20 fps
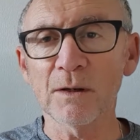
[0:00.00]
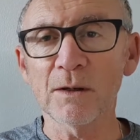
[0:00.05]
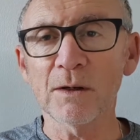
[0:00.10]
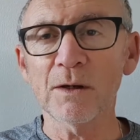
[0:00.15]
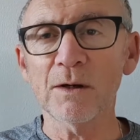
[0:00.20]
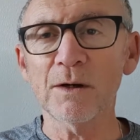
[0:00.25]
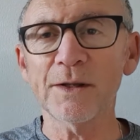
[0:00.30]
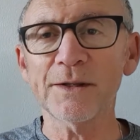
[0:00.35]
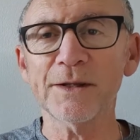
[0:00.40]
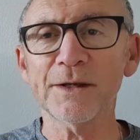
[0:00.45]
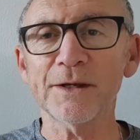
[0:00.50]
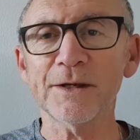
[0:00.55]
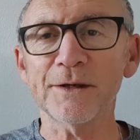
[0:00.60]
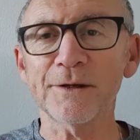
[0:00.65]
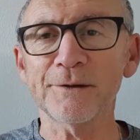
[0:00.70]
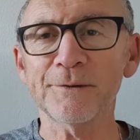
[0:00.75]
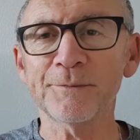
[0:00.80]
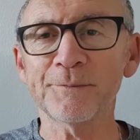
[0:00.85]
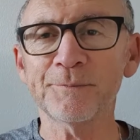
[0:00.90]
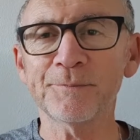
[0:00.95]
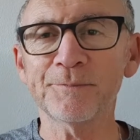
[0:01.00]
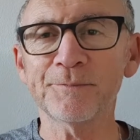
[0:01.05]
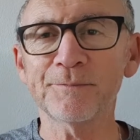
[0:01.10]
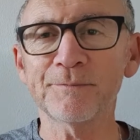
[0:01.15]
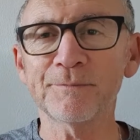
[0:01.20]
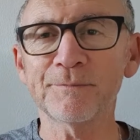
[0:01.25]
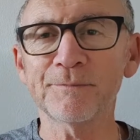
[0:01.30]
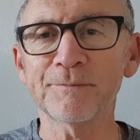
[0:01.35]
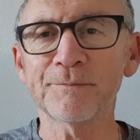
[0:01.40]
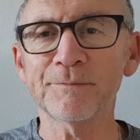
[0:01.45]
Hi there,
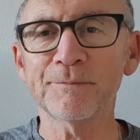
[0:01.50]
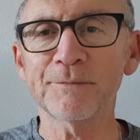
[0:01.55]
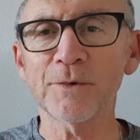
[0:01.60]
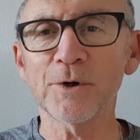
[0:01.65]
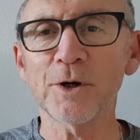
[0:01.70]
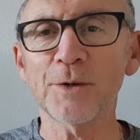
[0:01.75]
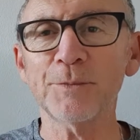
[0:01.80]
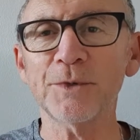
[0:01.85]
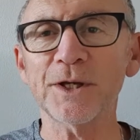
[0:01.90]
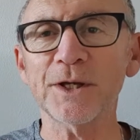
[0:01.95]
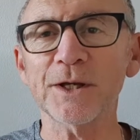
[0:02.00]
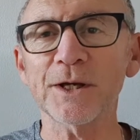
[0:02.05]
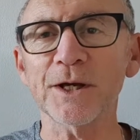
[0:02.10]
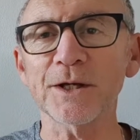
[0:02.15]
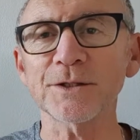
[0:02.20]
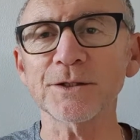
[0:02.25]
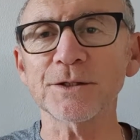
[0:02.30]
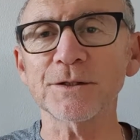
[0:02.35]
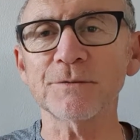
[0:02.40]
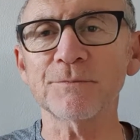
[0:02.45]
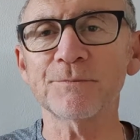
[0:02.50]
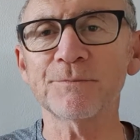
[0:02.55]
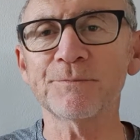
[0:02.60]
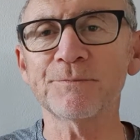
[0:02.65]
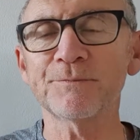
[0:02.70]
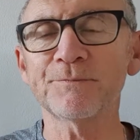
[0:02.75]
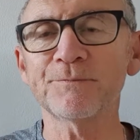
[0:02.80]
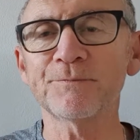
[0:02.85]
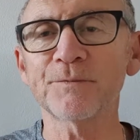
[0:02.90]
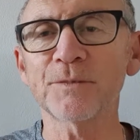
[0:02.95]
I'm Nick Katin.
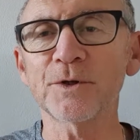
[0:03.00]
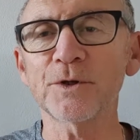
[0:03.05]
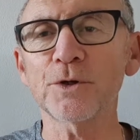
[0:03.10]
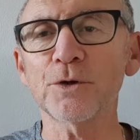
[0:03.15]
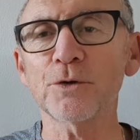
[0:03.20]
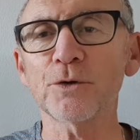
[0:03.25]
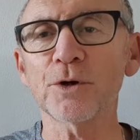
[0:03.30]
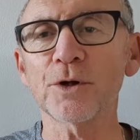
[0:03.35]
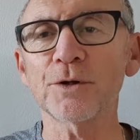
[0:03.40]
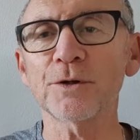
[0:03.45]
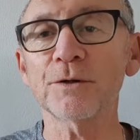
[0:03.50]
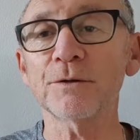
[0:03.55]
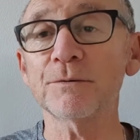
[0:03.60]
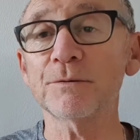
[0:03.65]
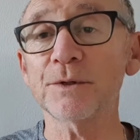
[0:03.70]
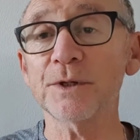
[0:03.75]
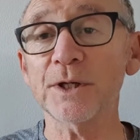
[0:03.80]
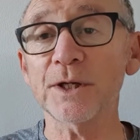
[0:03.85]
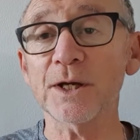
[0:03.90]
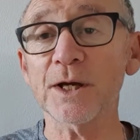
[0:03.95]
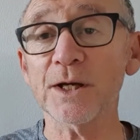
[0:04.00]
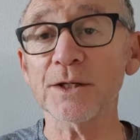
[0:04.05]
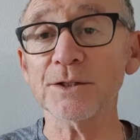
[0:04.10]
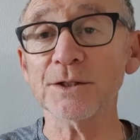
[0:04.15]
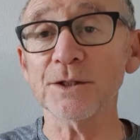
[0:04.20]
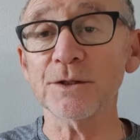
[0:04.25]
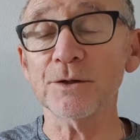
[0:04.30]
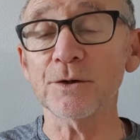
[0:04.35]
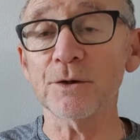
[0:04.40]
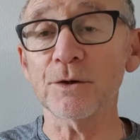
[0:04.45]
You're on
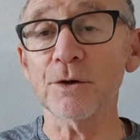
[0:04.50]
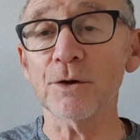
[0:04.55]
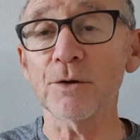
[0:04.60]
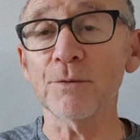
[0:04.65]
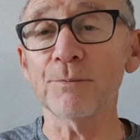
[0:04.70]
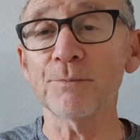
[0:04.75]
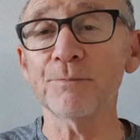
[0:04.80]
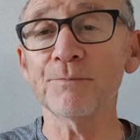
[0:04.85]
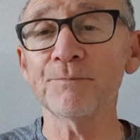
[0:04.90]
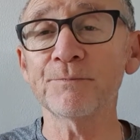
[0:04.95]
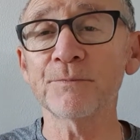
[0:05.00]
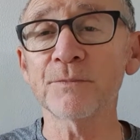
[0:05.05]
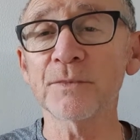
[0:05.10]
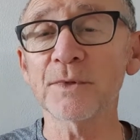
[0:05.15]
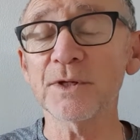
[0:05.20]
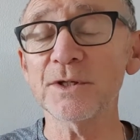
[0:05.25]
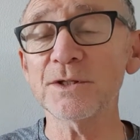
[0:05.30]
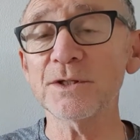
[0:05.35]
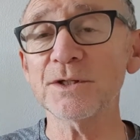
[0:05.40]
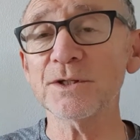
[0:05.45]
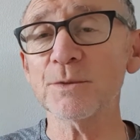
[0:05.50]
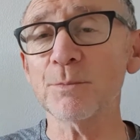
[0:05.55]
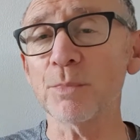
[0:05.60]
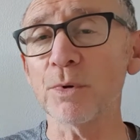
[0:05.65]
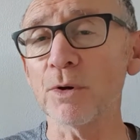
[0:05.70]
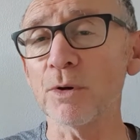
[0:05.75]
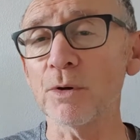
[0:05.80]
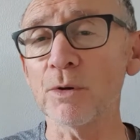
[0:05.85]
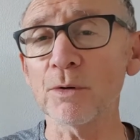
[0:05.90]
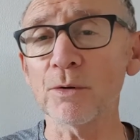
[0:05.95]
nickkatin.com. This is a
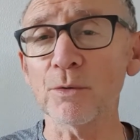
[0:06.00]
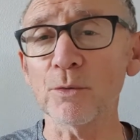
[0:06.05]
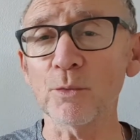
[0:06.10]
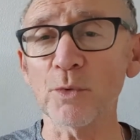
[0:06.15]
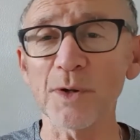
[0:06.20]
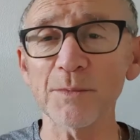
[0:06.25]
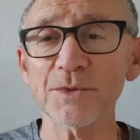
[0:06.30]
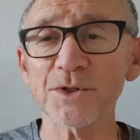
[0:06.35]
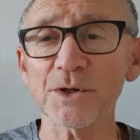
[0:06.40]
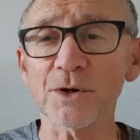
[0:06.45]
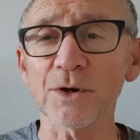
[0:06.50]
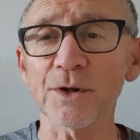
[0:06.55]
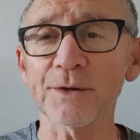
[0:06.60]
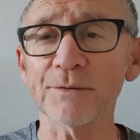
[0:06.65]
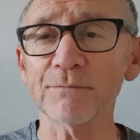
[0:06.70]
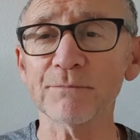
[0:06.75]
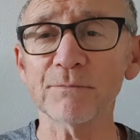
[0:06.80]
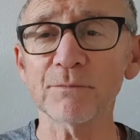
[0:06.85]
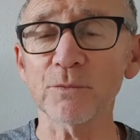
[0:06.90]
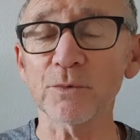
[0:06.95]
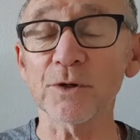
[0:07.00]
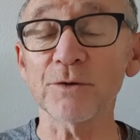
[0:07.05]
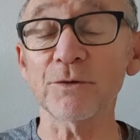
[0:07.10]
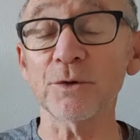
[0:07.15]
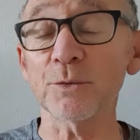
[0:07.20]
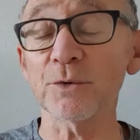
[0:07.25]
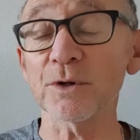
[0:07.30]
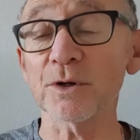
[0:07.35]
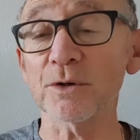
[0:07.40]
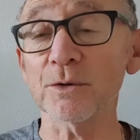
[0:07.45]
blog or website, whatever you
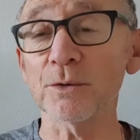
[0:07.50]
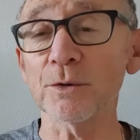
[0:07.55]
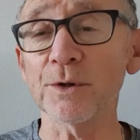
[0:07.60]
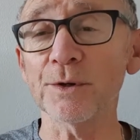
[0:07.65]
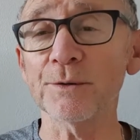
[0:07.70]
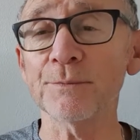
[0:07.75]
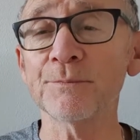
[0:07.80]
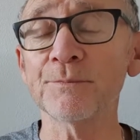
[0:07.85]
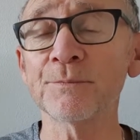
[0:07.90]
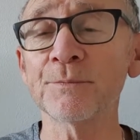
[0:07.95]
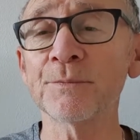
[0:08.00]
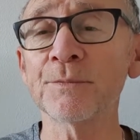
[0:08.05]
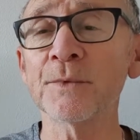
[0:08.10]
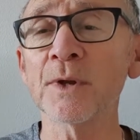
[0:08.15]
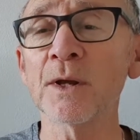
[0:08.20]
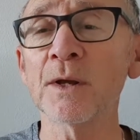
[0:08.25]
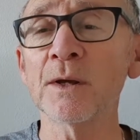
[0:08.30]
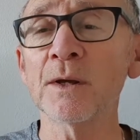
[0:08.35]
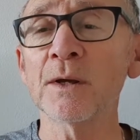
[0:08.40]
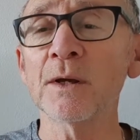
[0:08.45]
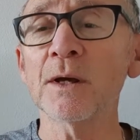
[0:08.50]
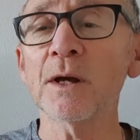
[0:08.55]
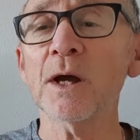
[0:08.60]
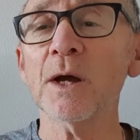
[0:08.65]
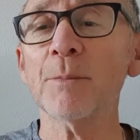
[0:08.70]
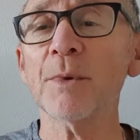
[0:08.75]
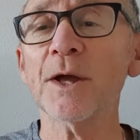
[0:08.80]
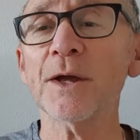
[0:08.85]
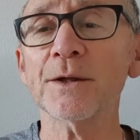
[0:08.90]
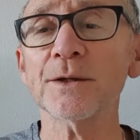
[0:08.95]
want to call it,
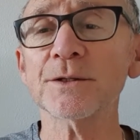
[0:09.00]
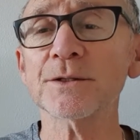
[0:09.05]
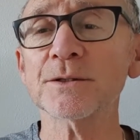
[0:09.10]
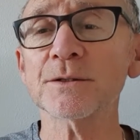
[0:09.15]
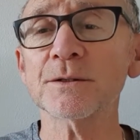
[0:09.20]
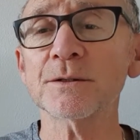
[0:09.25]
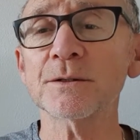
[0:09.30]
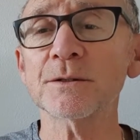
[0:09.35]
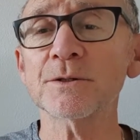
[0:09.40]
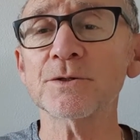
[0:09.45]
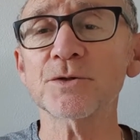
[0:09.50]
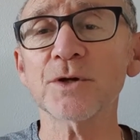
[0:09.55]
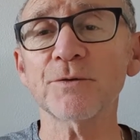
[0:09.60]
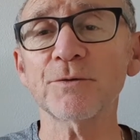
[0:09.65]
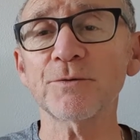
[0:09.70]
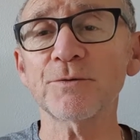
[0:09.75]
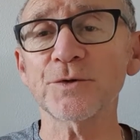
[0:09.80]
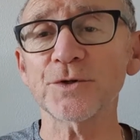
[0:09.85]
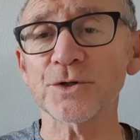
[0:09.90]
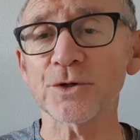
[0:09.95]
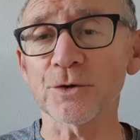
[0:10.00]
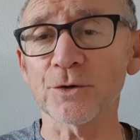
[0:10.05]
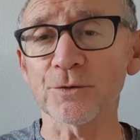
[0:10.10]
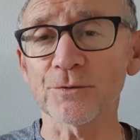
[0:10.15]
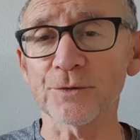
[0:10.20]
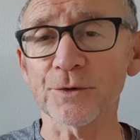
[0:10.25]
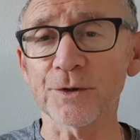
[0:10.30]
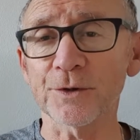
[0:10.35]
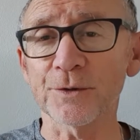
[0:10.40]
about travel photography.